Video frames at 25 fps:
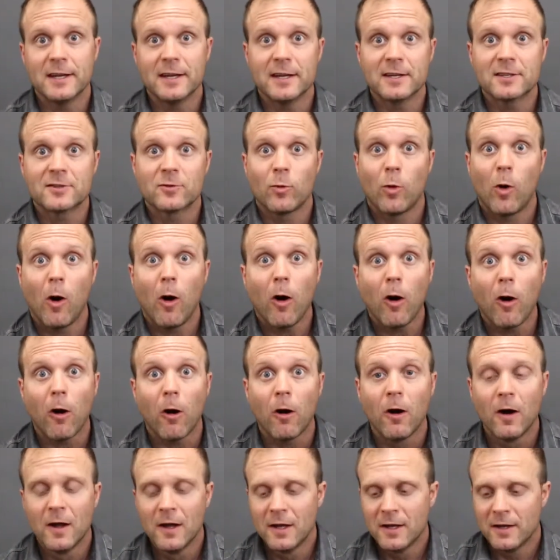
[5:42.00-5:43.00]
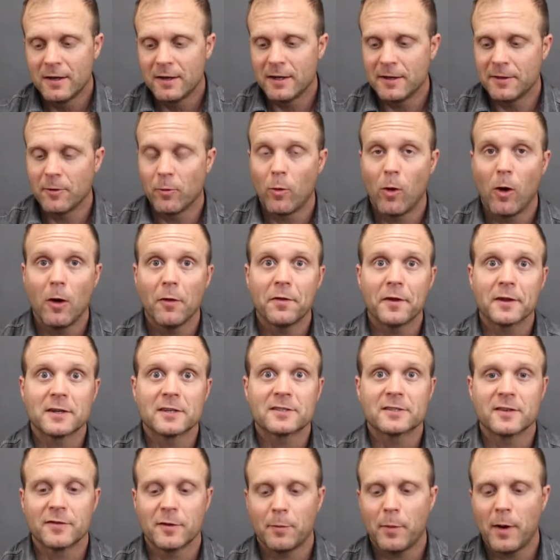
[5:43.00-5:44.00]
wall, in the wall thickness
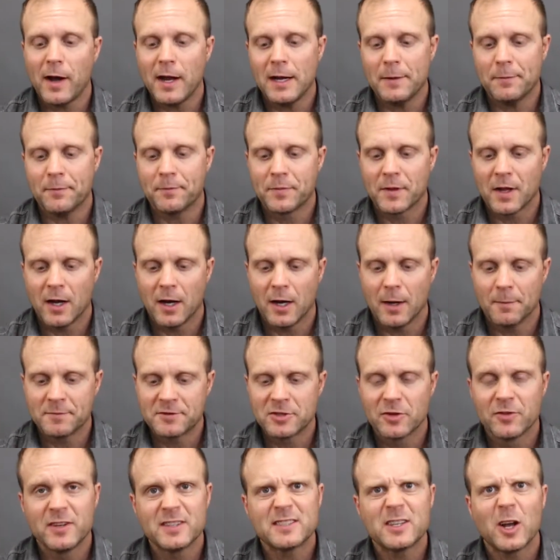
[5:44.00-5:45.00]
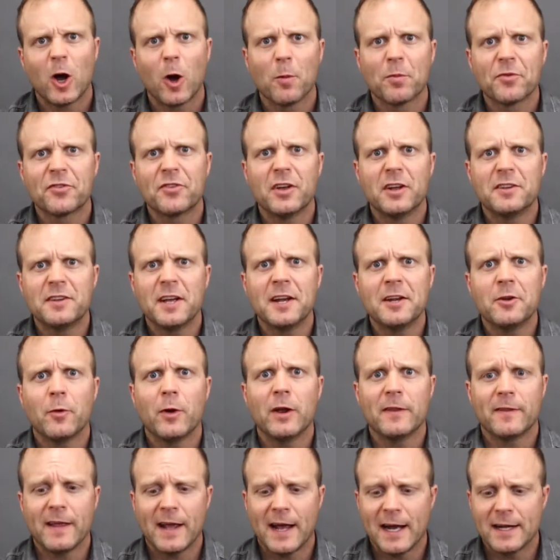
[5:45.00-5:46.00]
of the pipe. So this helps attenuate
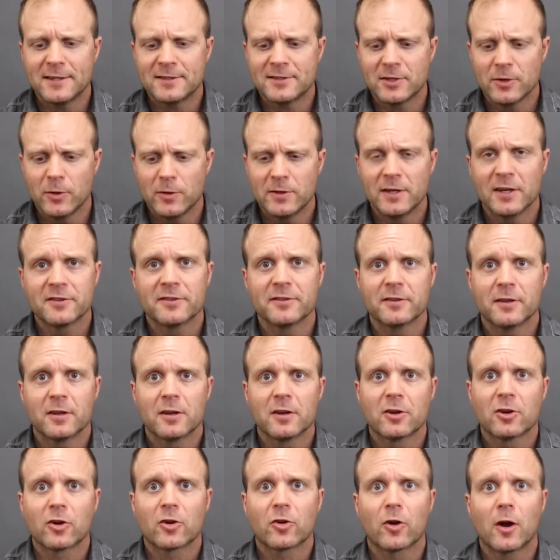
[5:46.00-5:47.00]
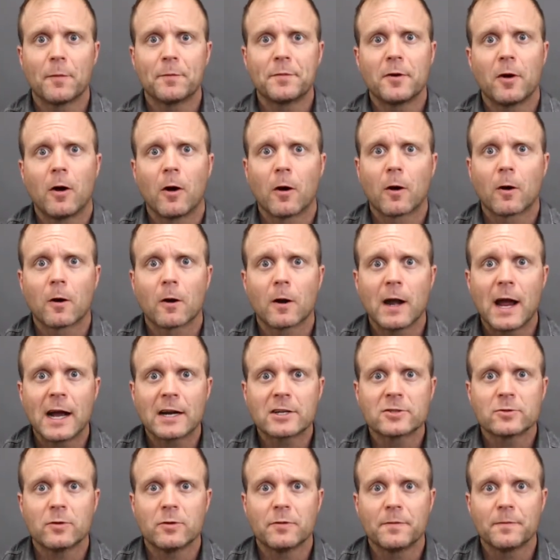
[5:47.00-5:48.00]
that so it doesn't corrupt our
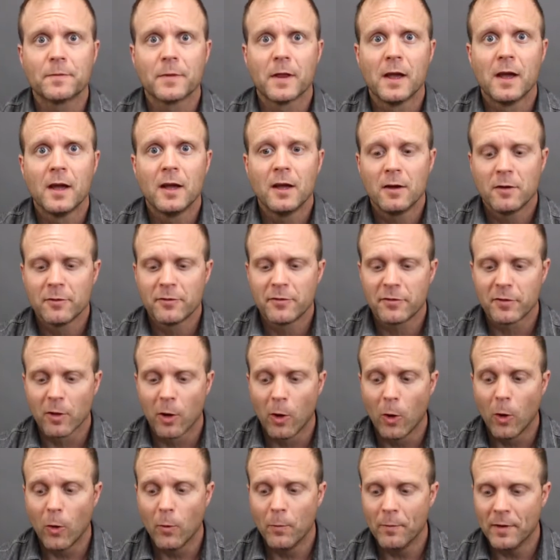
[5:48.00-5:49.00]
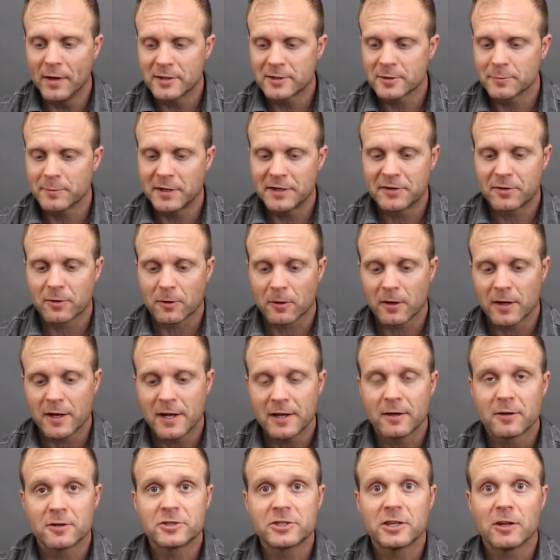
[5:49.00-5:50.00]
actual flow measurement or
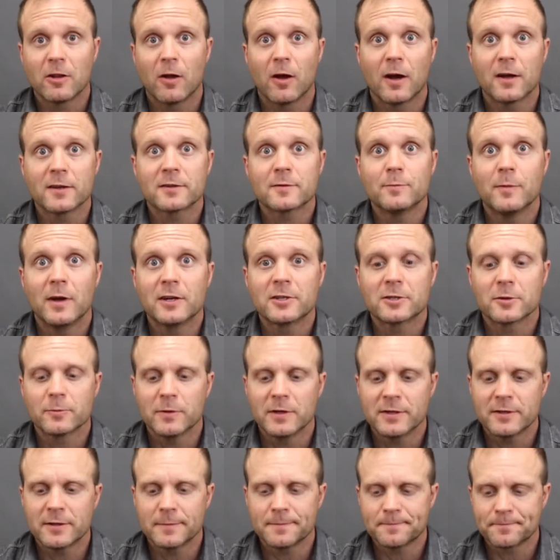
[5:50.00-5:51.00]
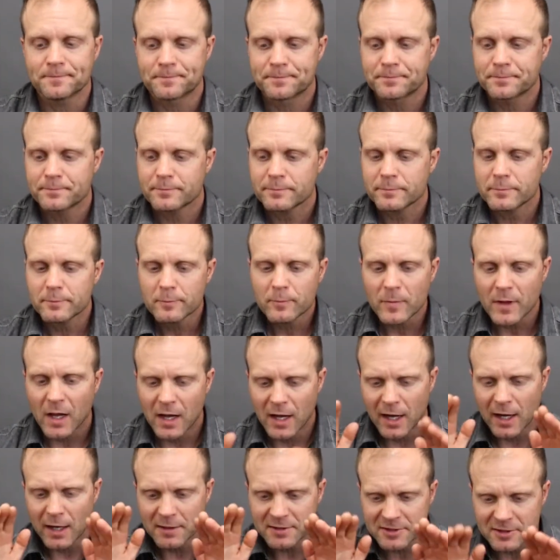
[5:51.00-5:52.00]
energy loss measurement.
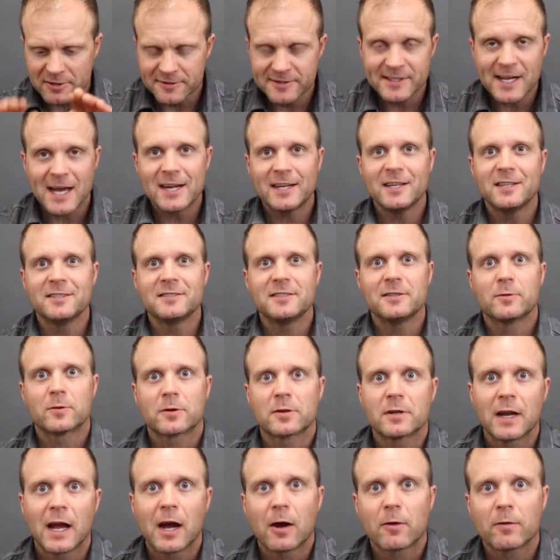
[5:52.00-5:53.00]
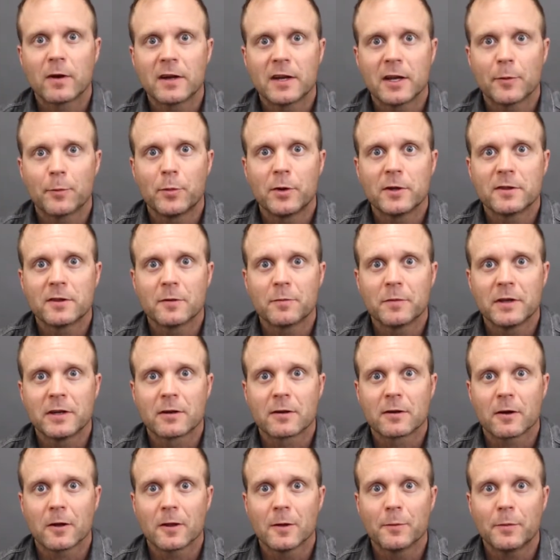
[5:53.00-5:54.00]
So it's that easy. We're now ready to put the meter
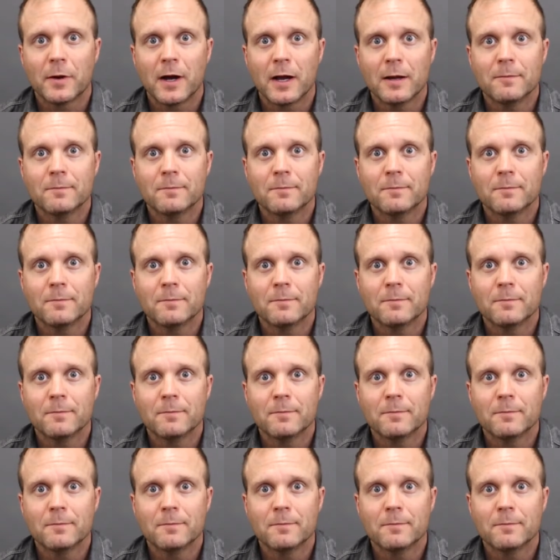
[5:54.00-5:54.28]
on the pipe.